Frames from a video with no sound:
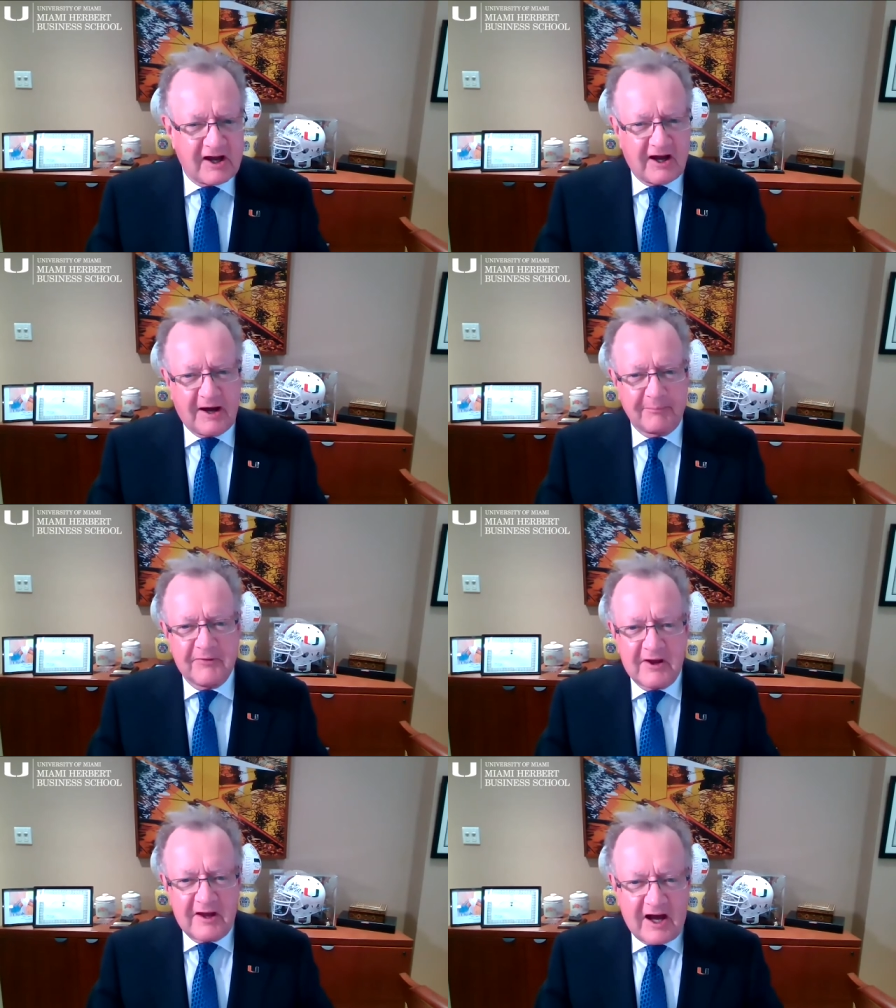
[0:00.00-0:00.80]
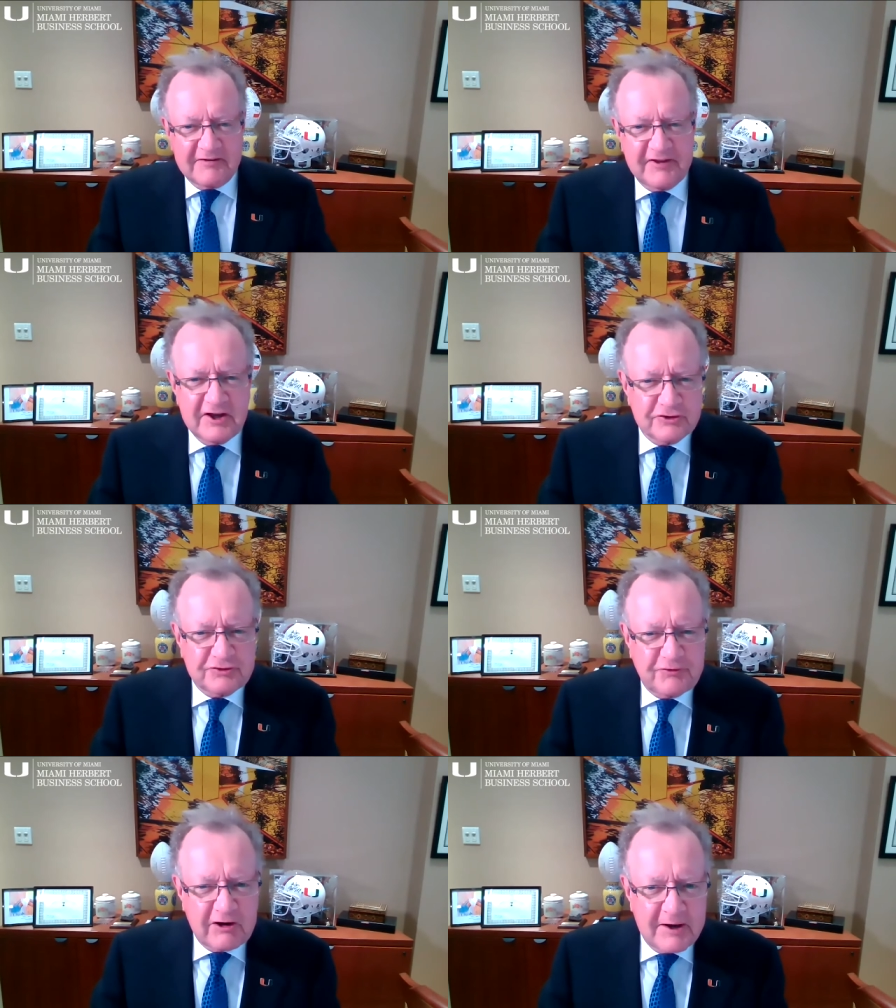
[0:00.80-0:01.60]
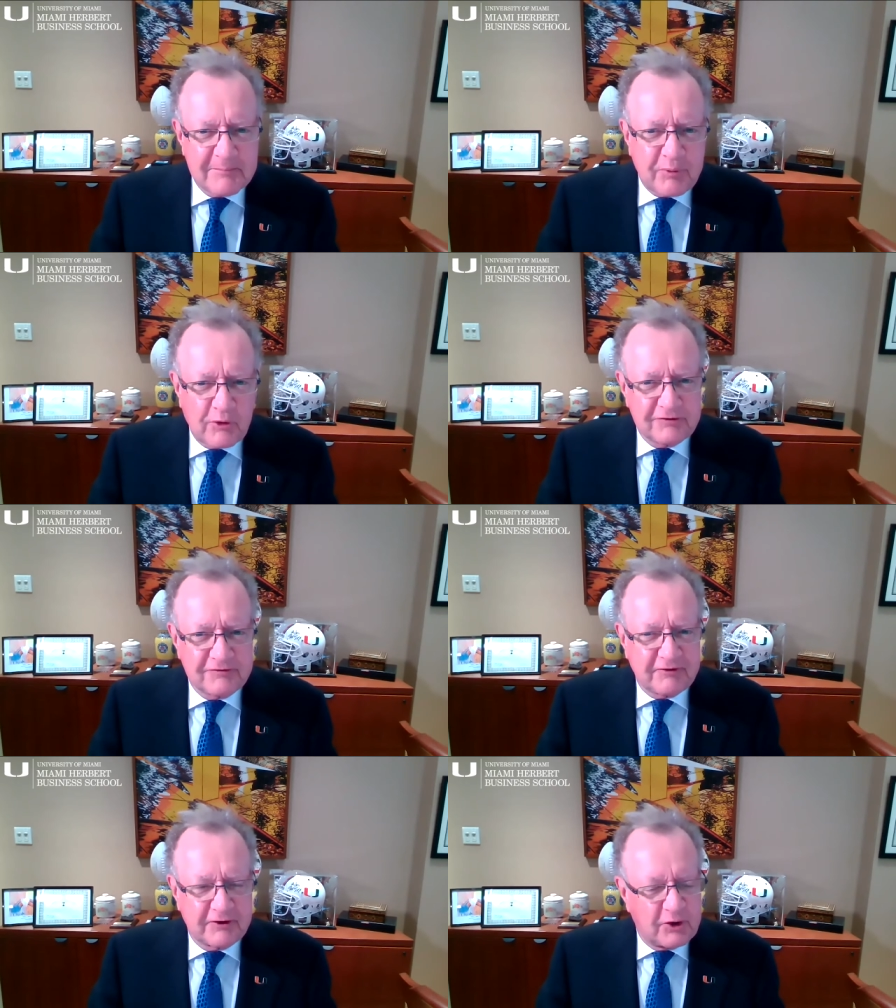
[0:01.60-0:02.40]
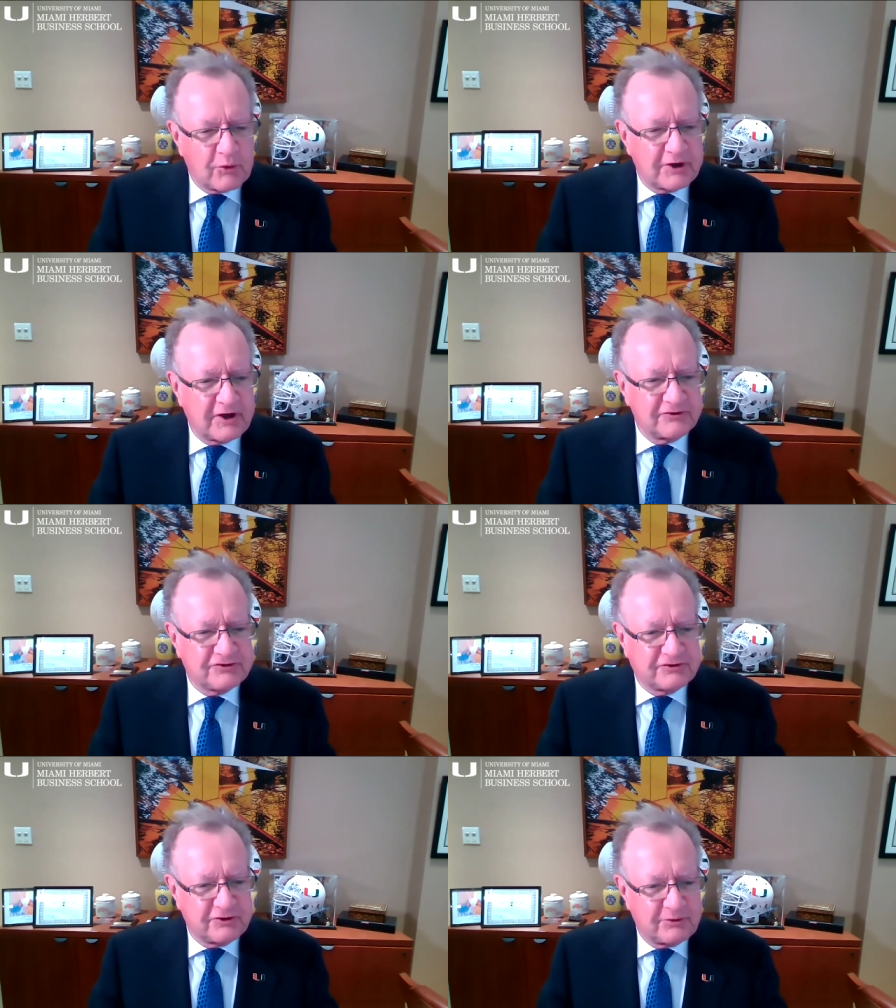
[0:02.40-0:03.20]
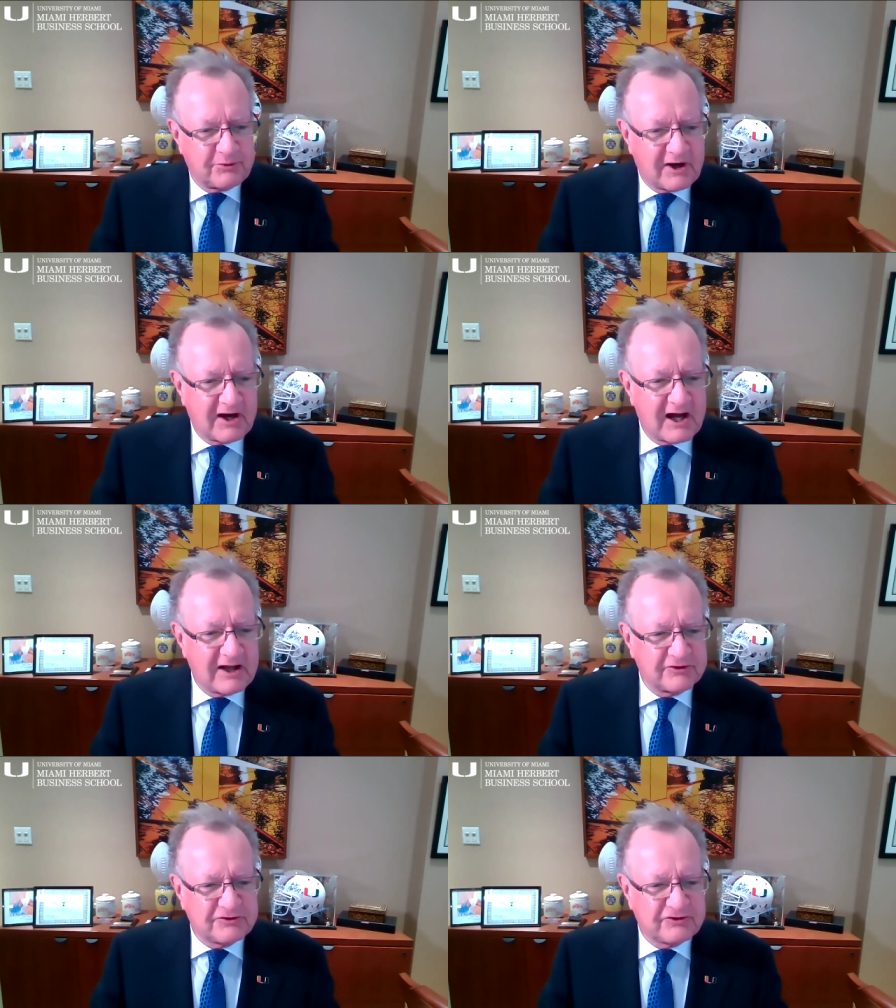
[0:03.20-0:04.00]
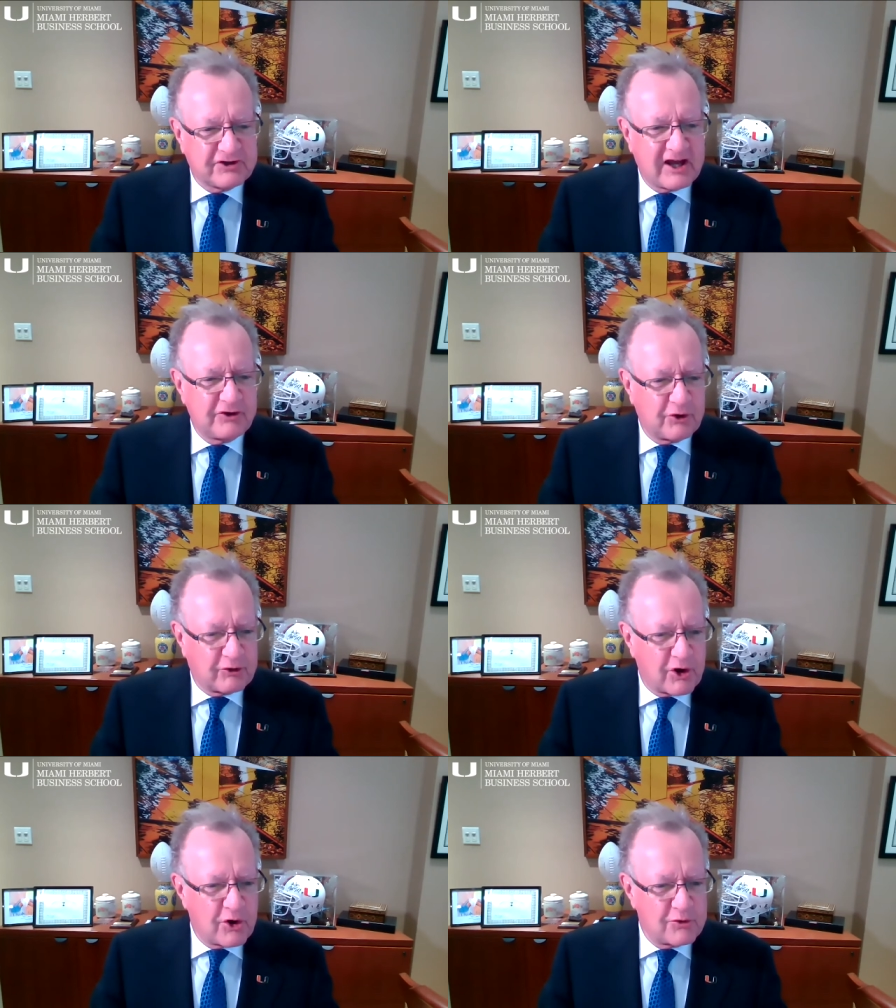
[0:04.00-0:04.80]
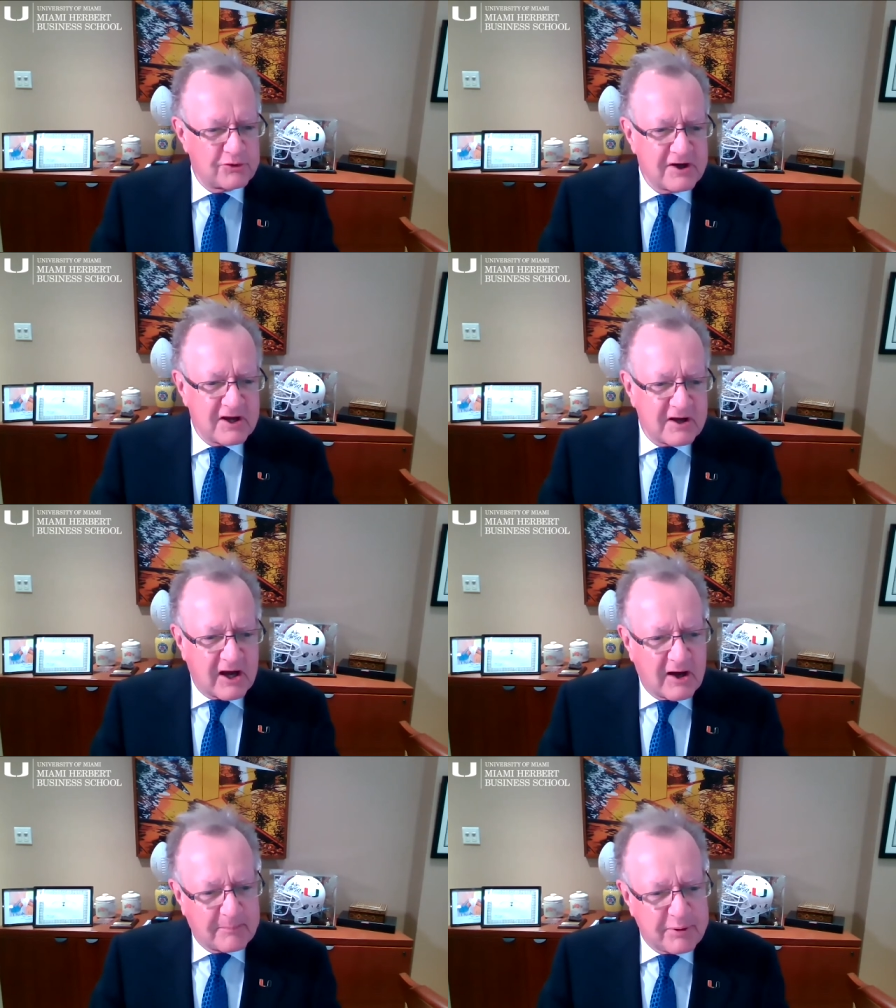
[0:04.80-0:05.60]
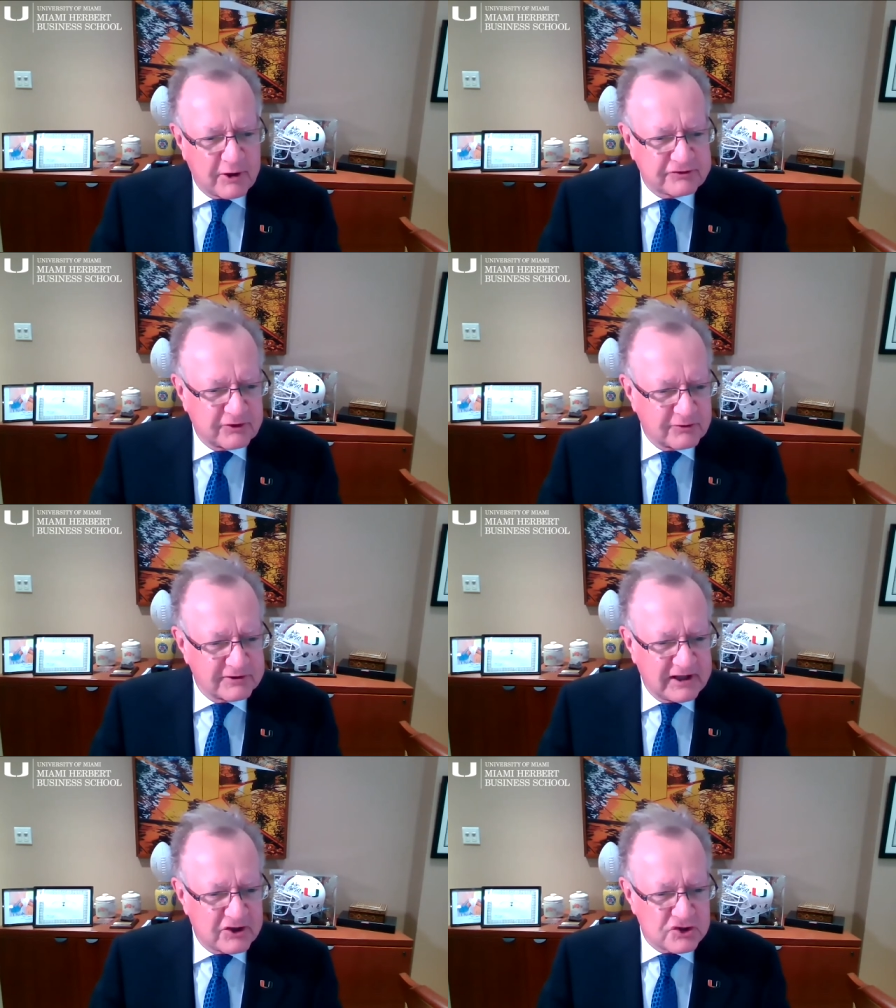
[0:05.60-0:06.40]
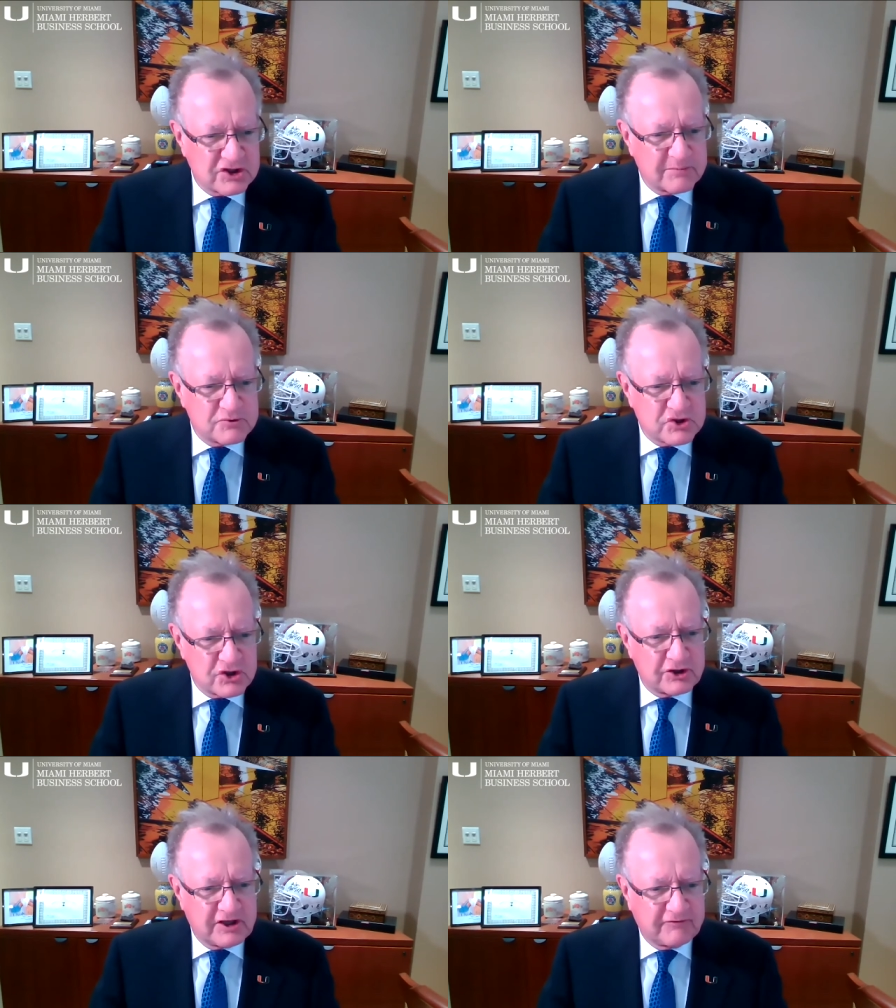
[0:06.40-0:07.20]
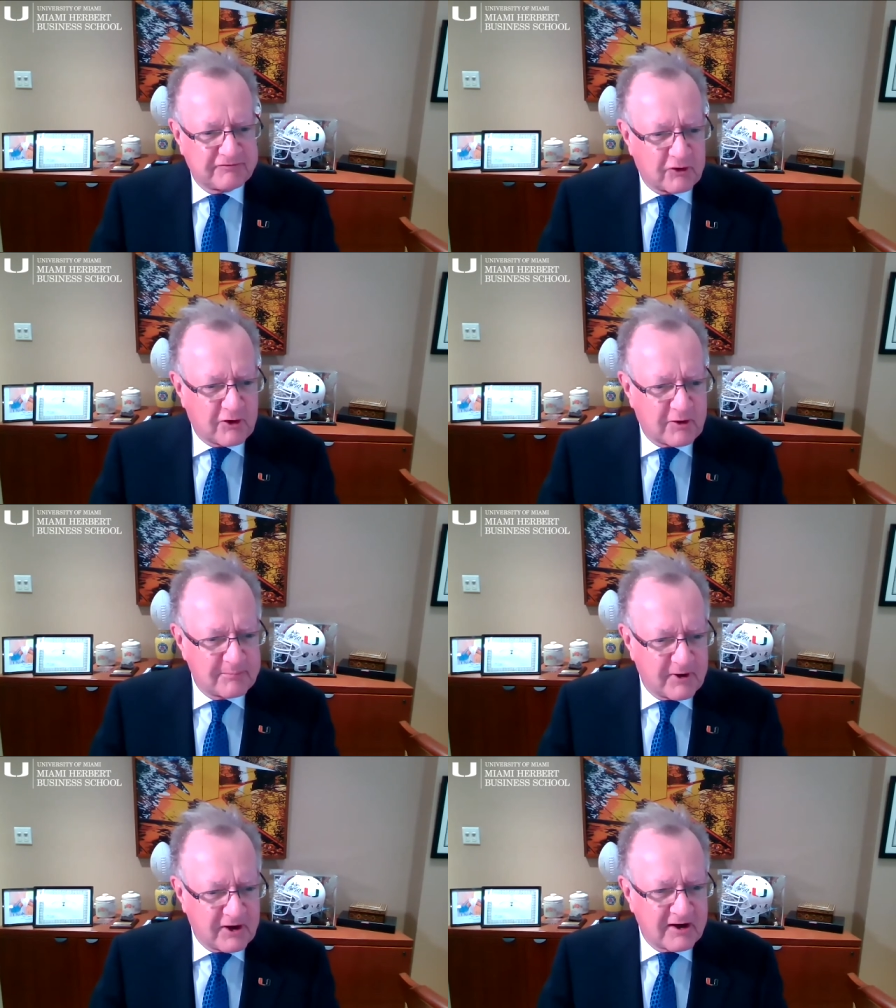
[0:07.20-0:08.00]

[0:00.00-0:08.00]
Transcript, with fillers: I think it's very important for the audience to understand your own personal leadership journey from